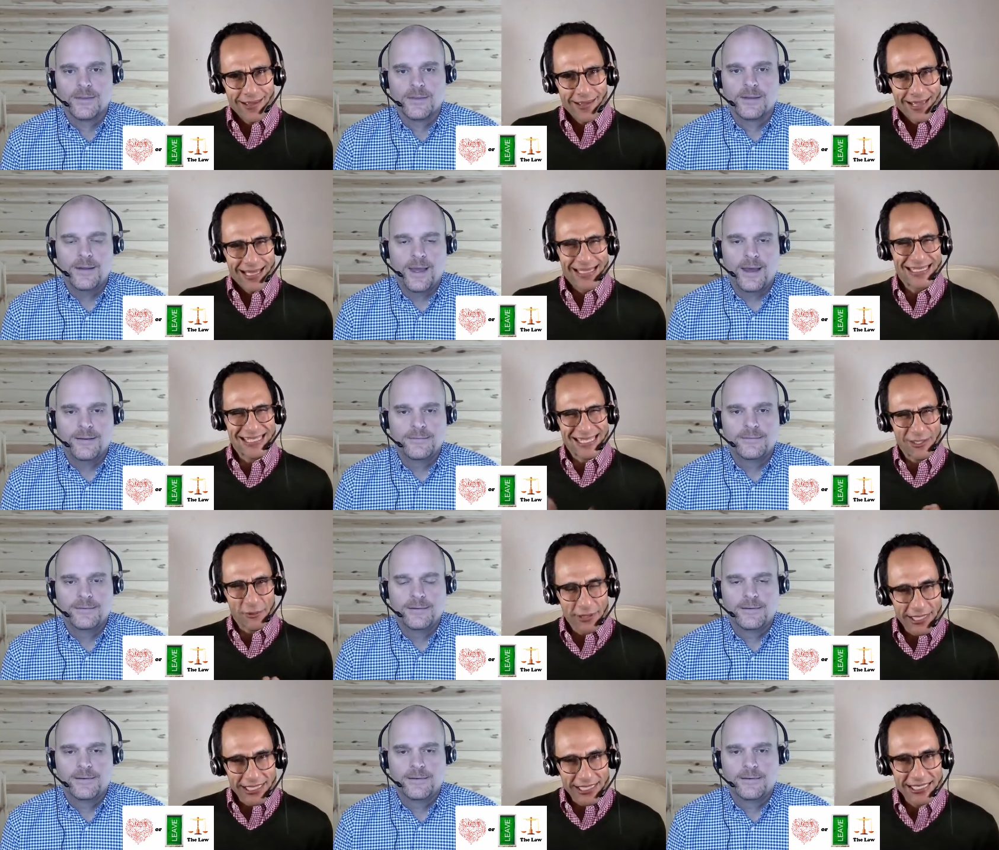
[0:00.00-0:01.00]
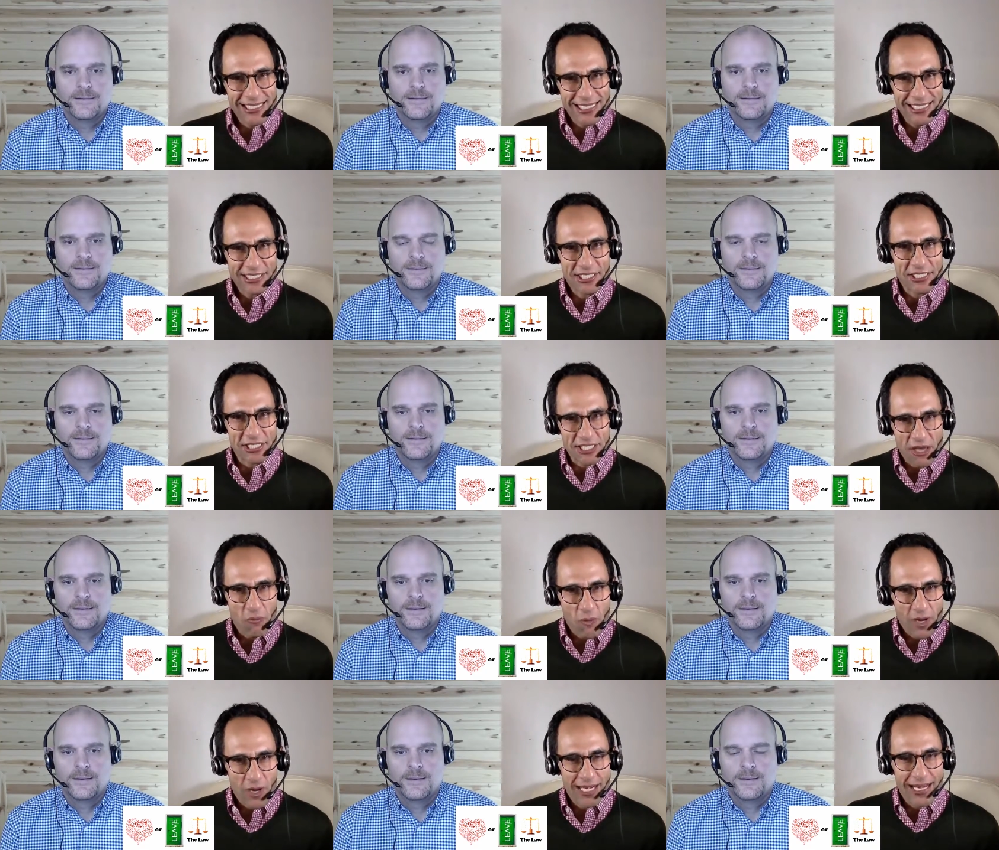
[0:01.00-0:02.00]
Speaker 1: Yeah, he's still listening to
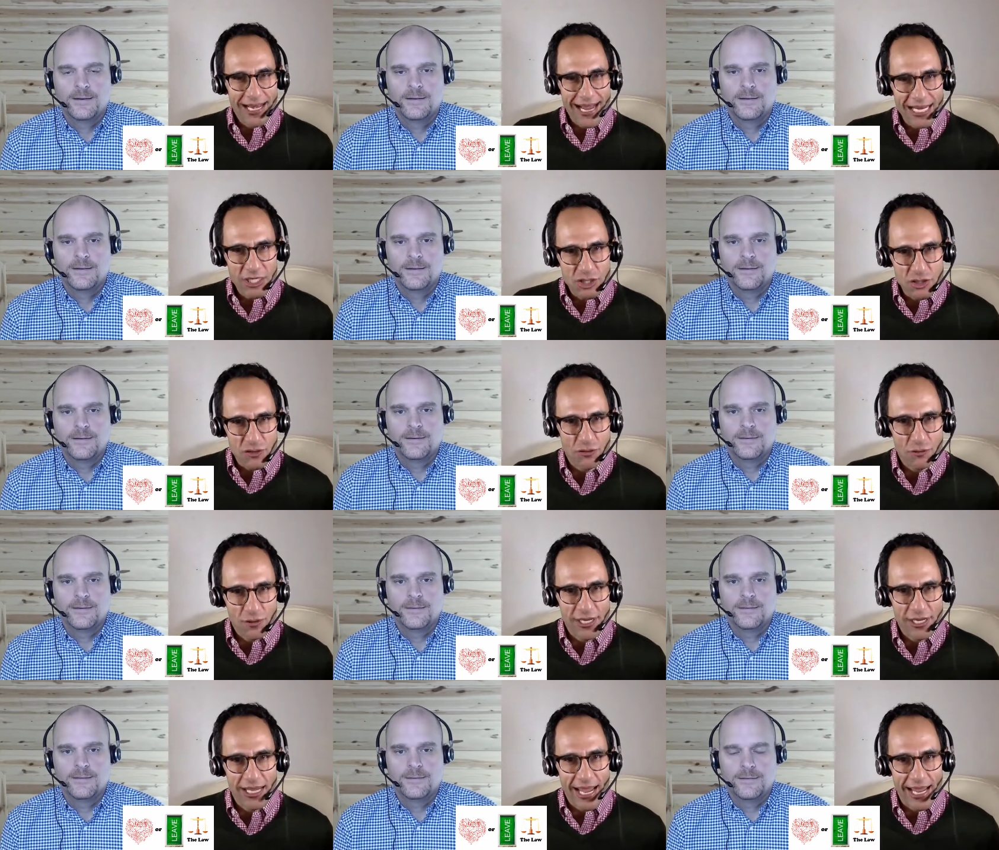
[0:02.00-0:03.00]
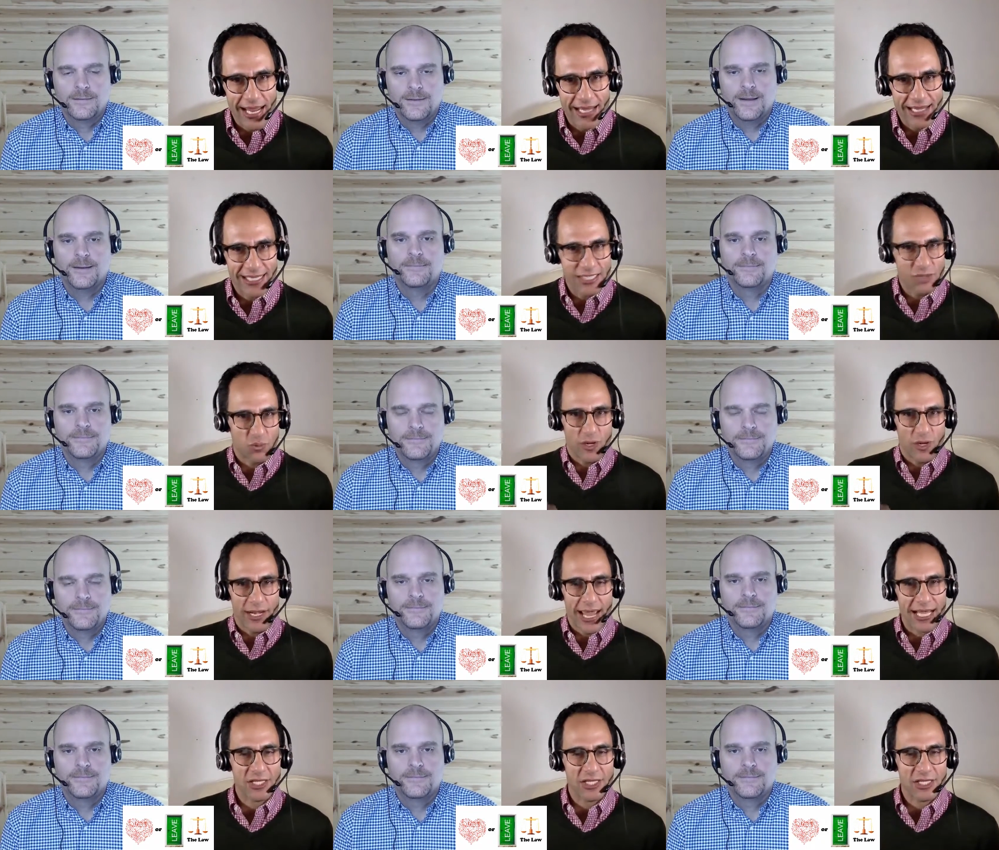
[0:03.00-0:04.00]
someone at age 38. Yeah. He's won
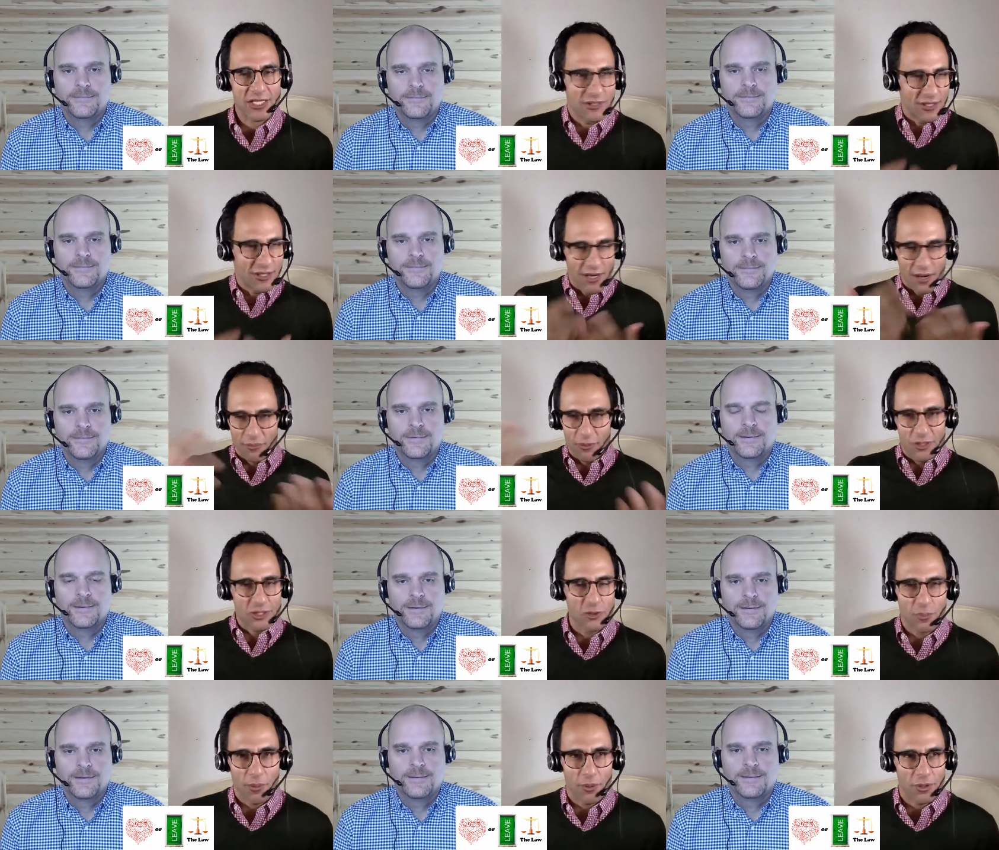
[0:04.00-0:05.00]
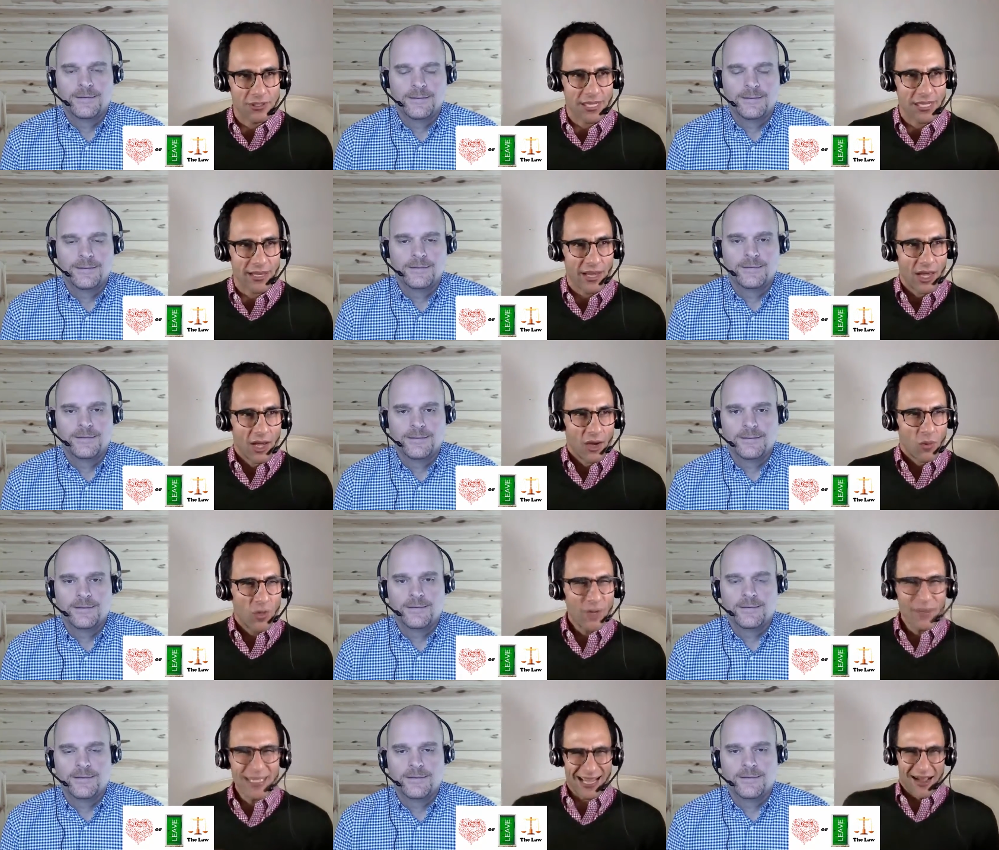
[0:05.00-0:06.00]
X number of Super Bowls. Like what do you mean